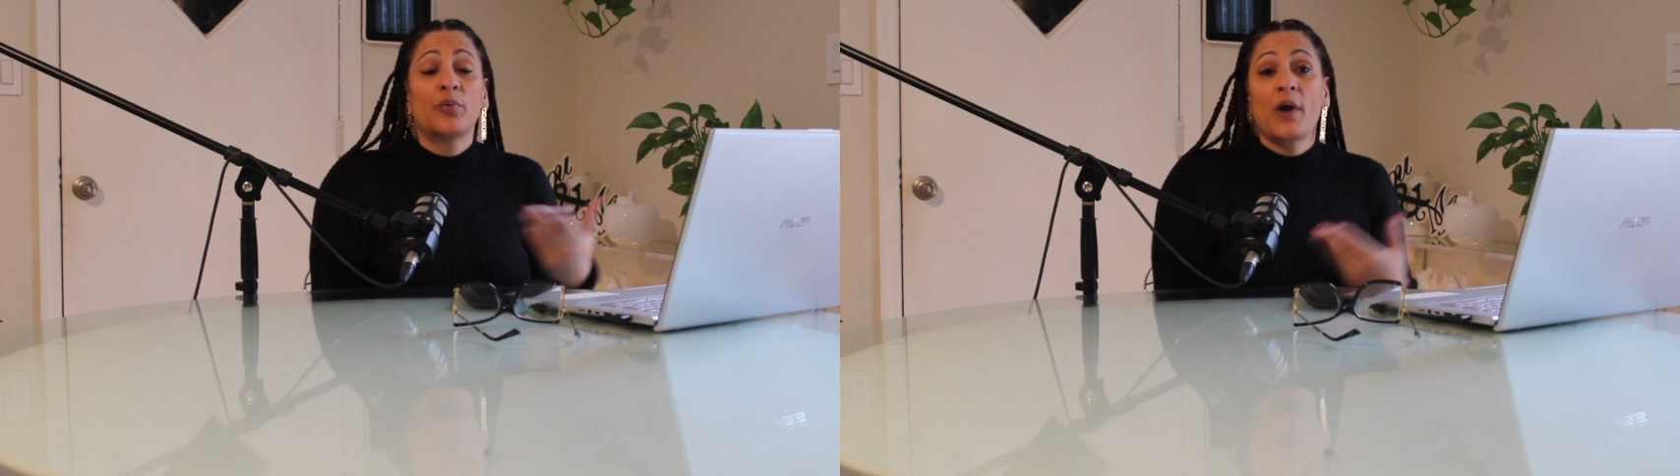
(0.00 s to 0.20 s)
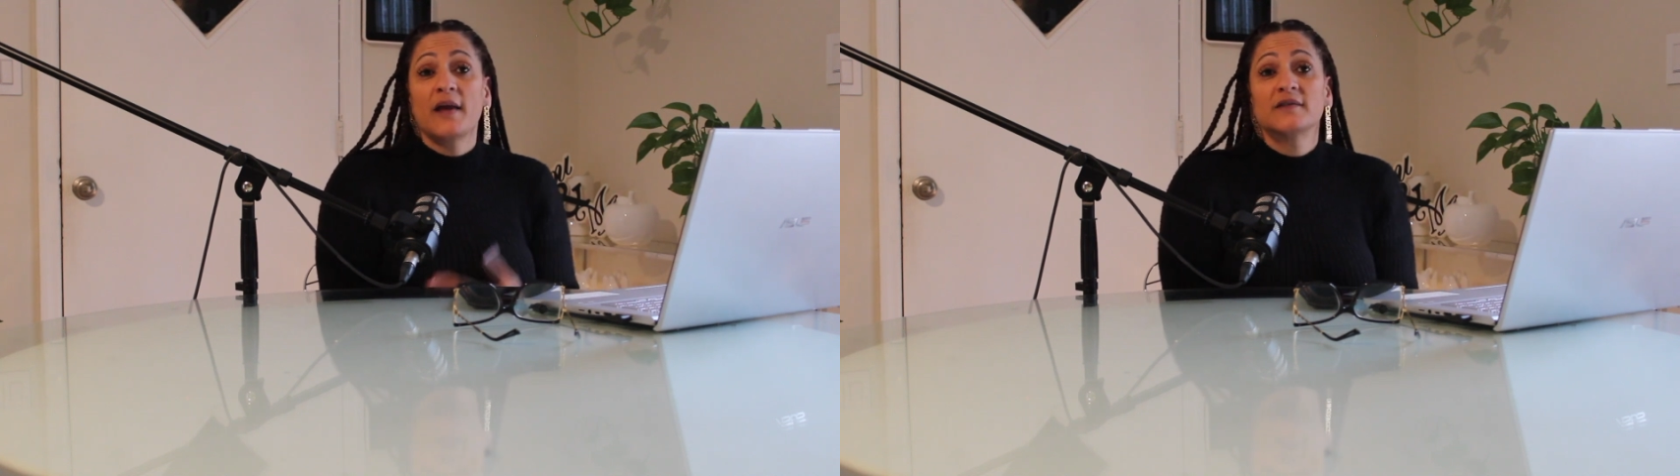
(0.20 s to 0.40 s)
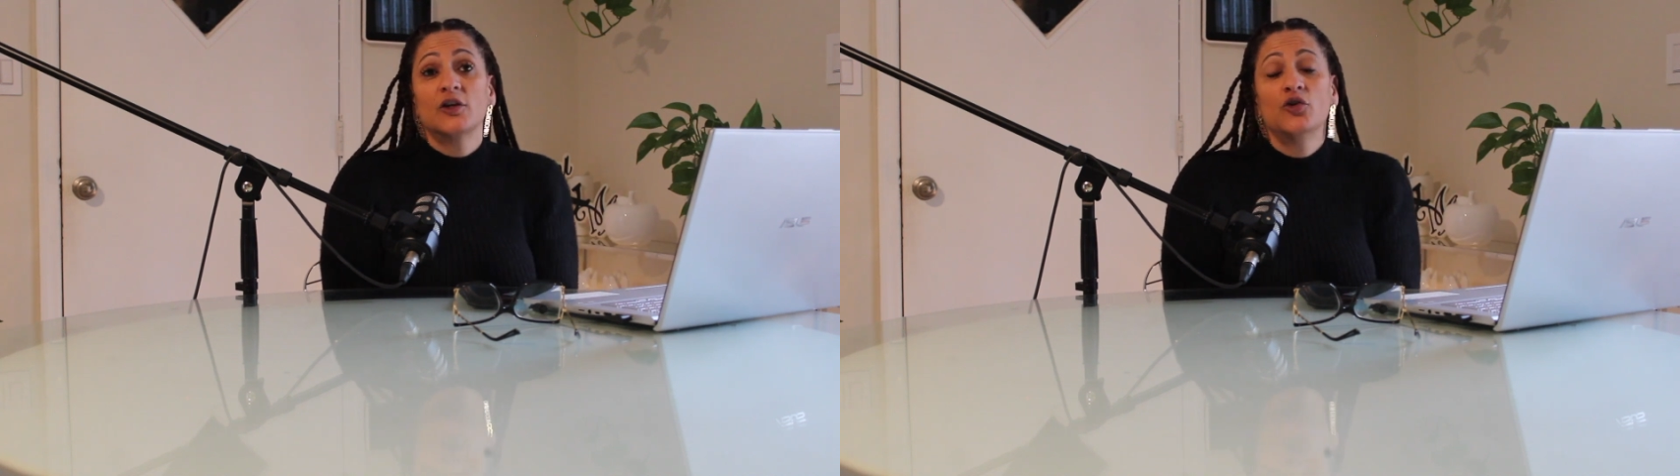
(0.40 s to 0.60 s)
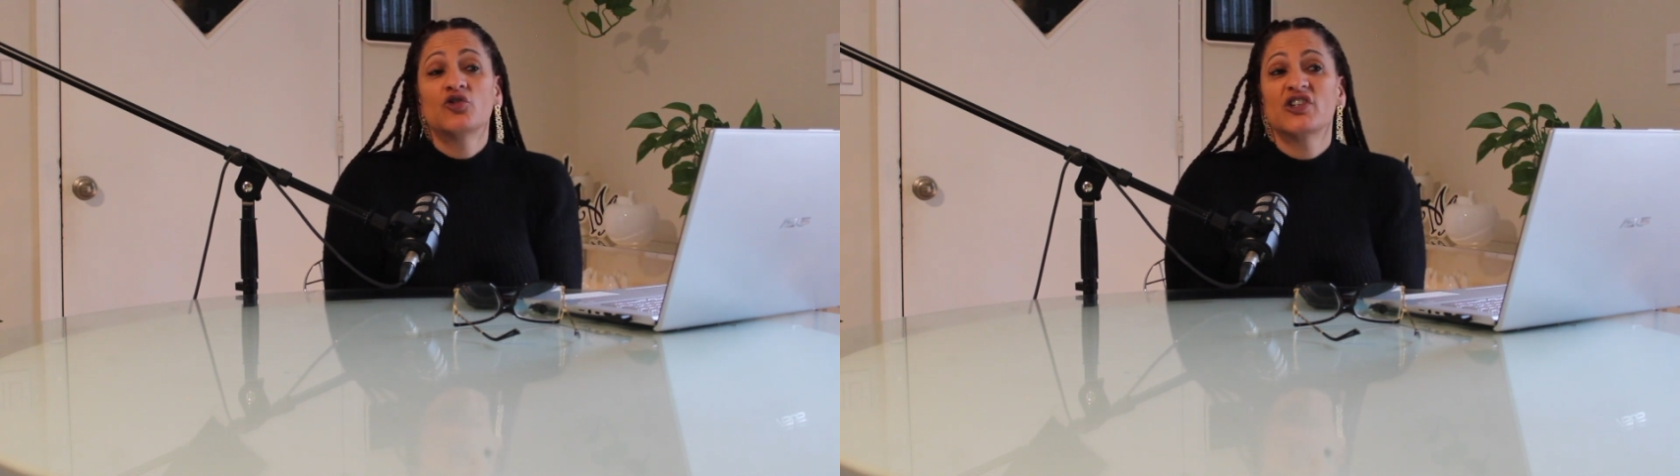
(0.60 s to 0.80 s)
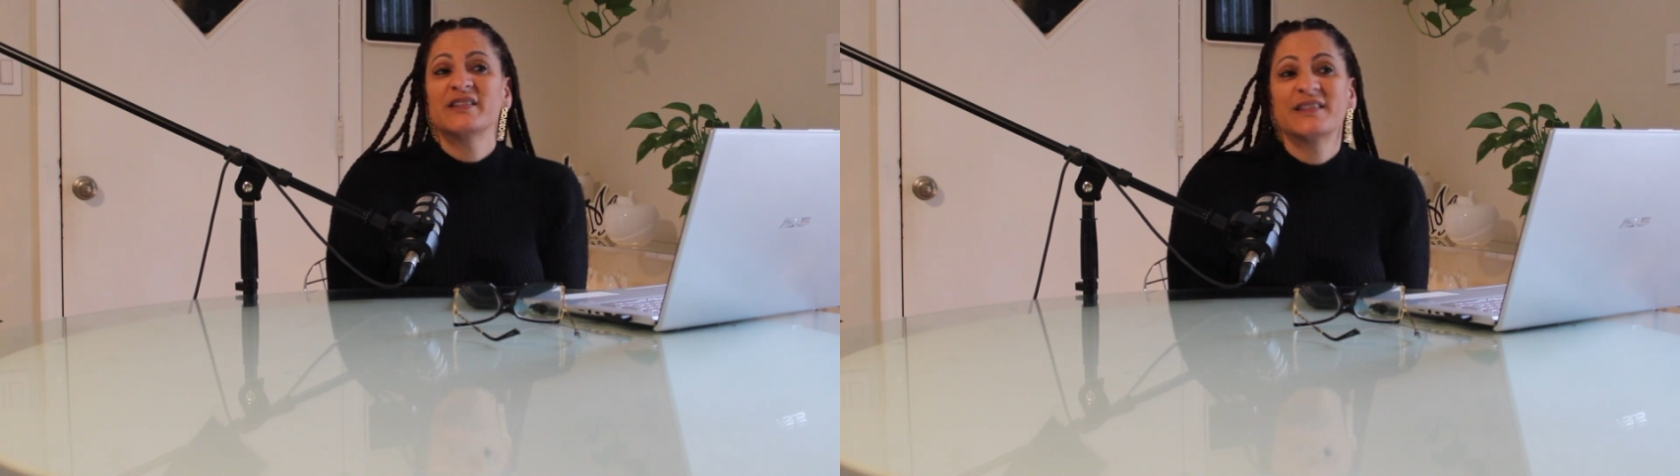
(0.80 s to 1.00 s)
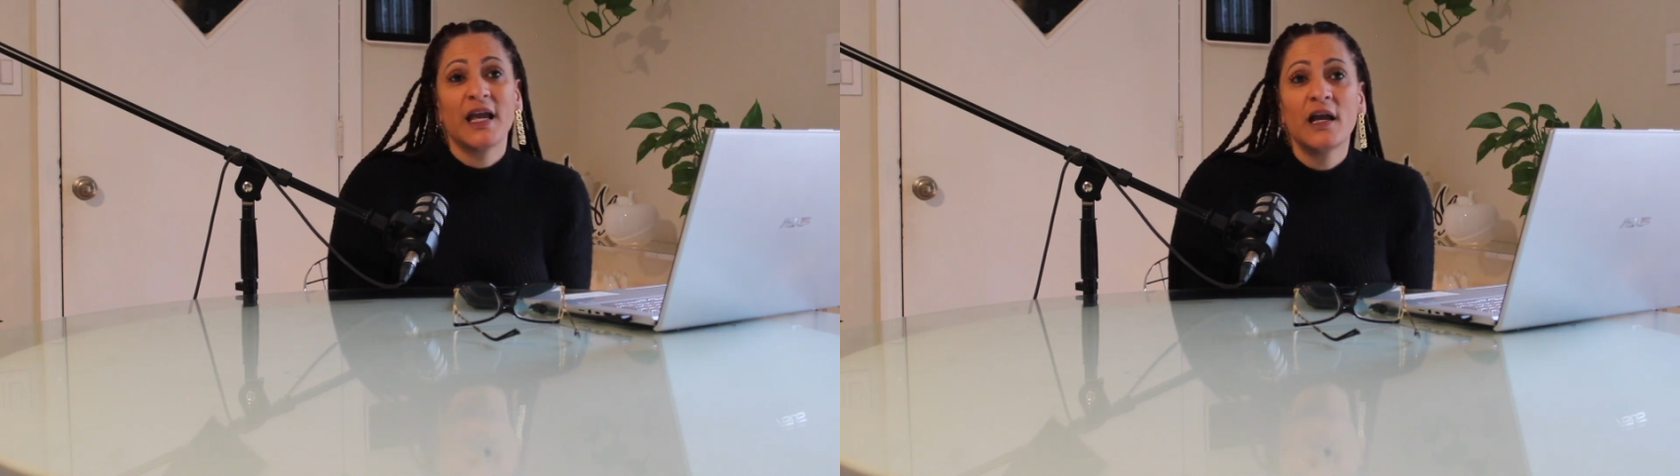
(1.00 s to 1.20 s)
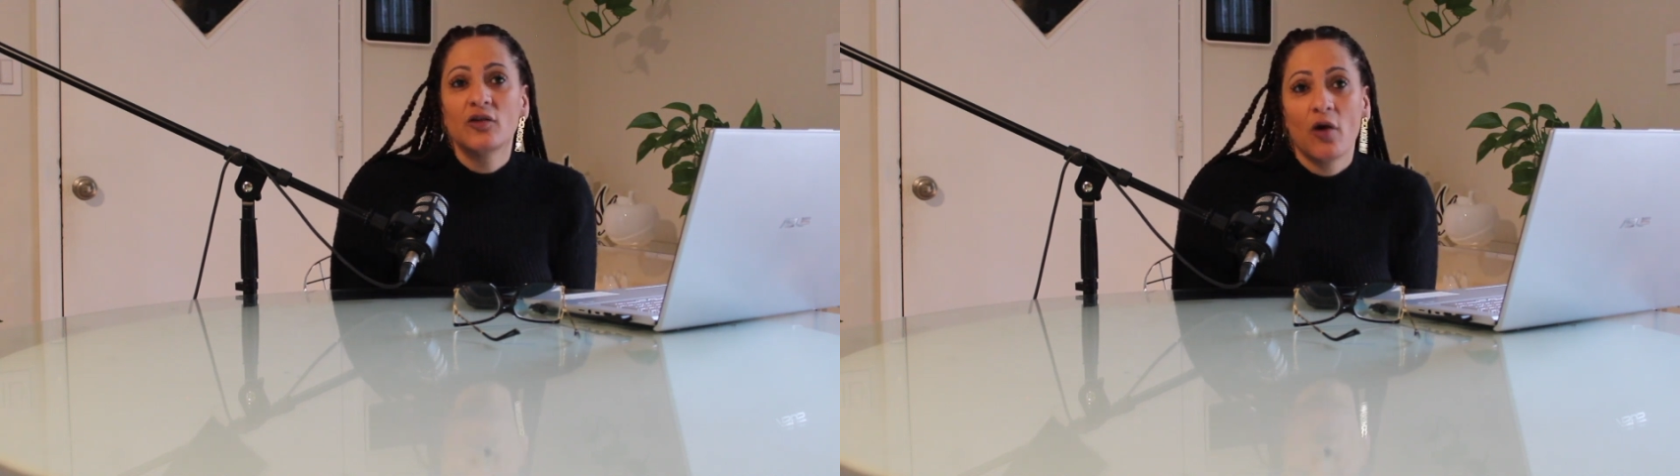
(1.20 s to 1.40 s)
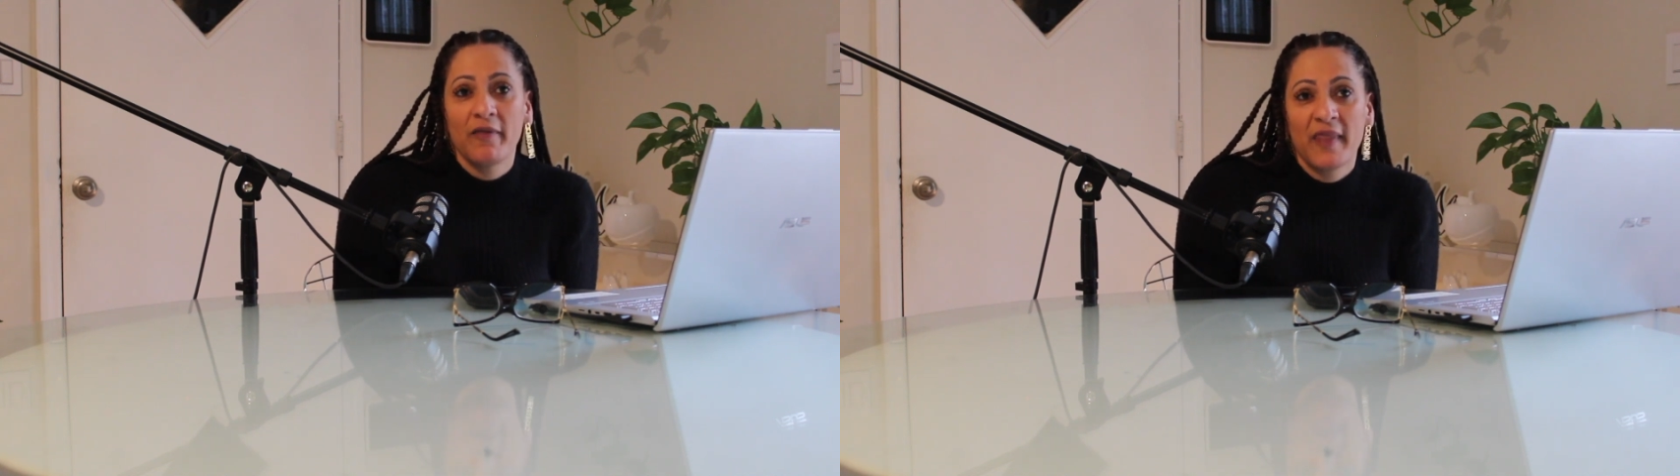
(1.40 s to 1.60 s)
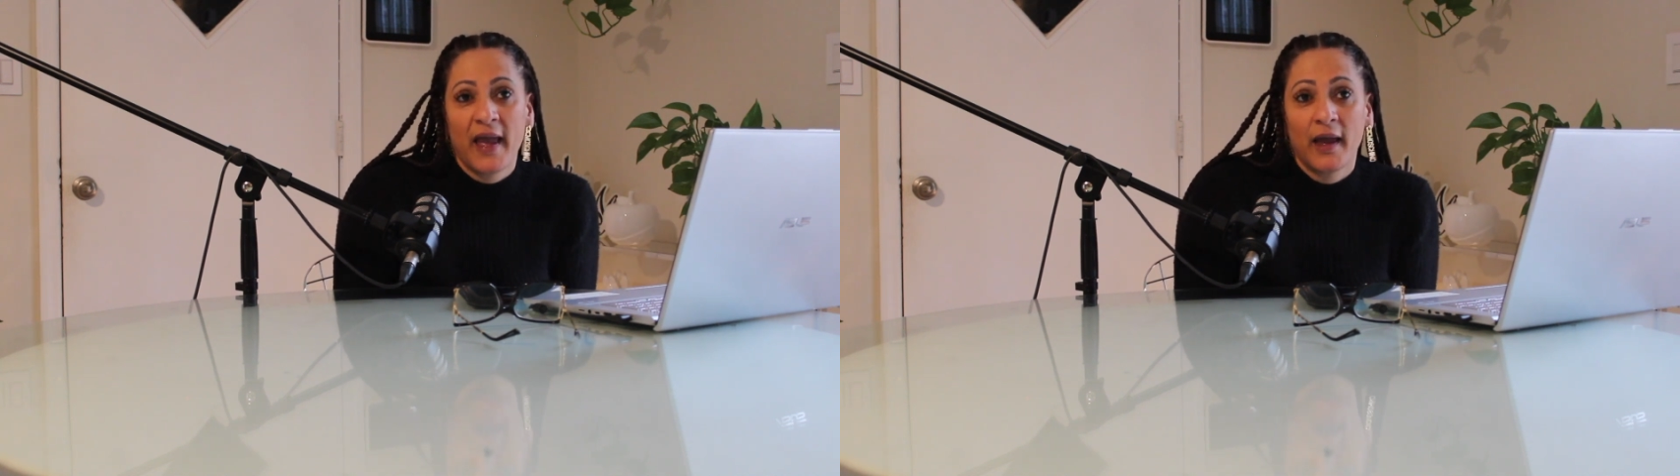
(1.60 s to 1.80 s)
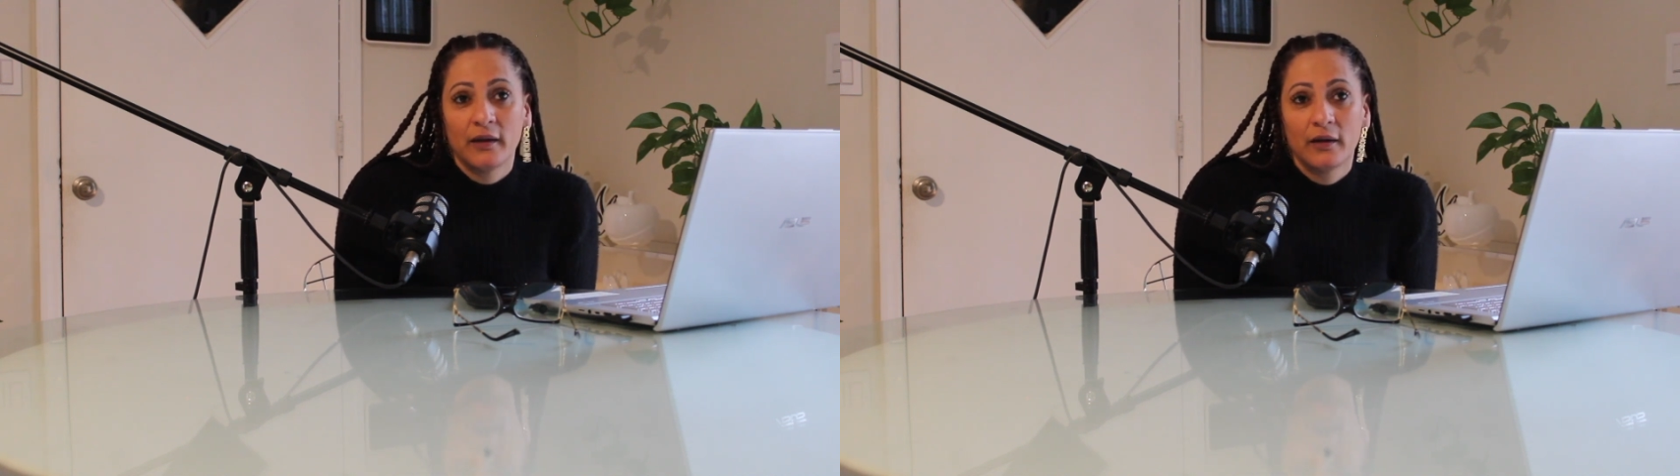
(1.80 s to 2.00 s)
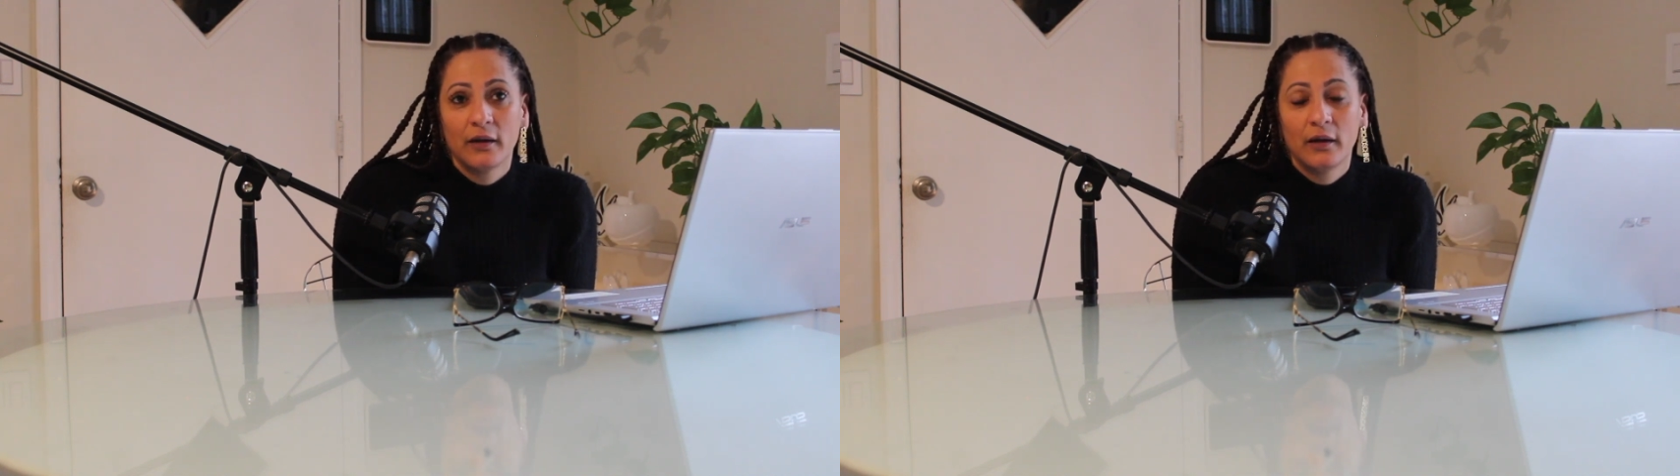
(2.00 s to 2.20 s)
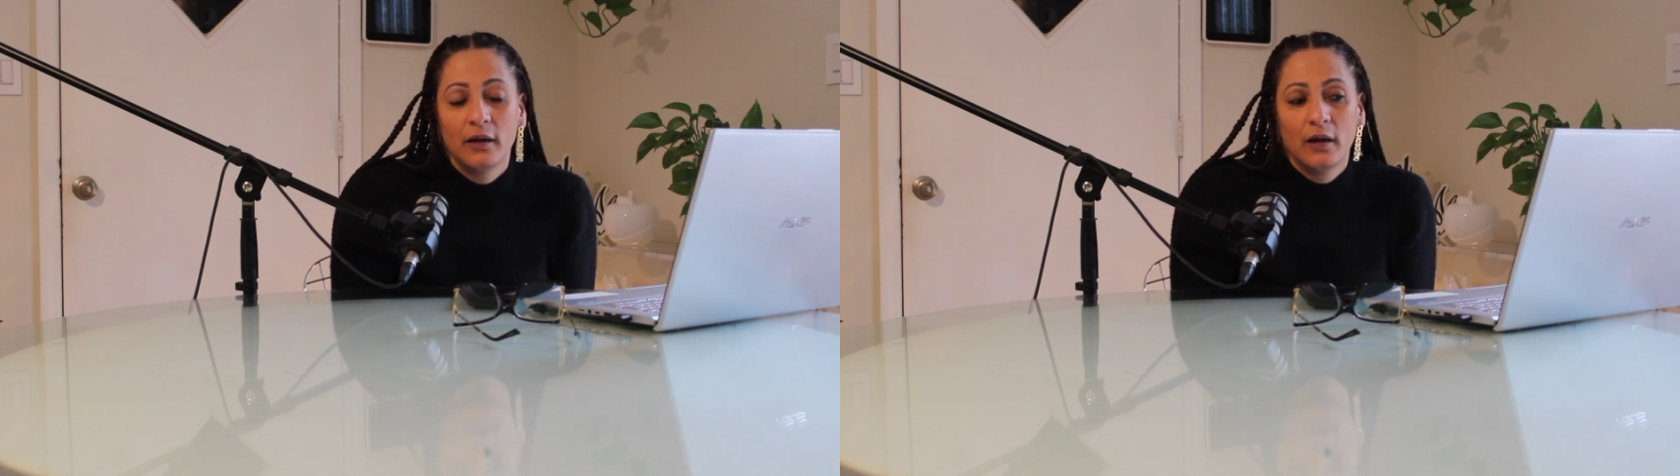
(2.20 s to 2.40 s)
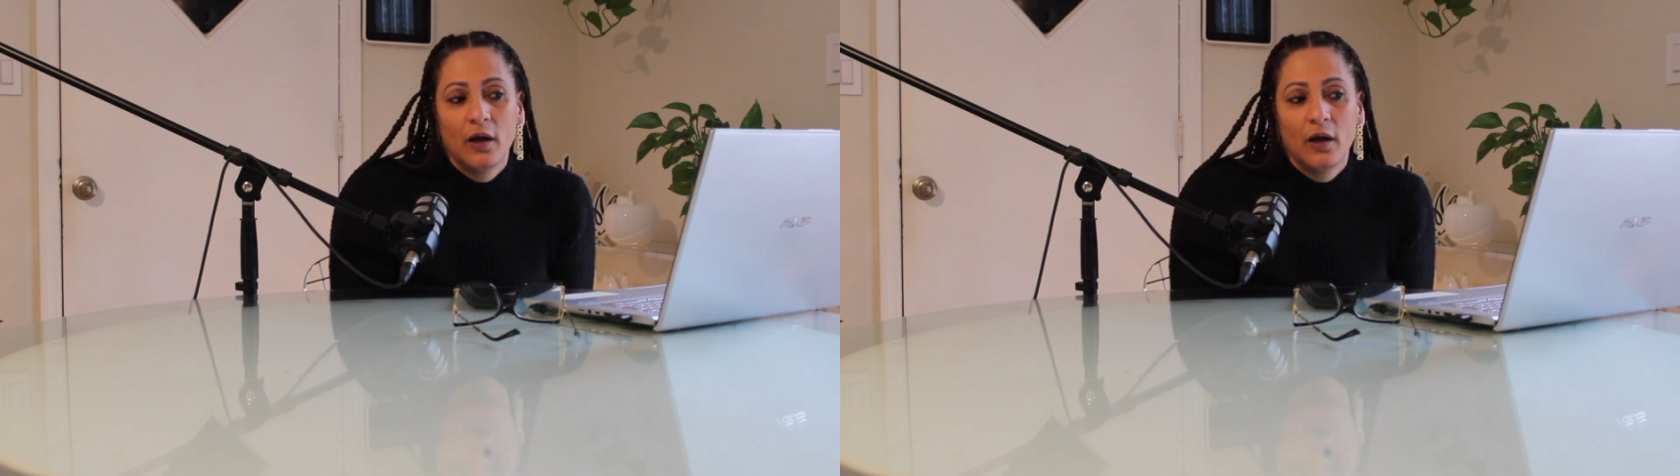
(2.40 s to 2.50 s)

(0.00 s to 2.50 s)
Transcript: price, and you should stand on that. Mm-hmm.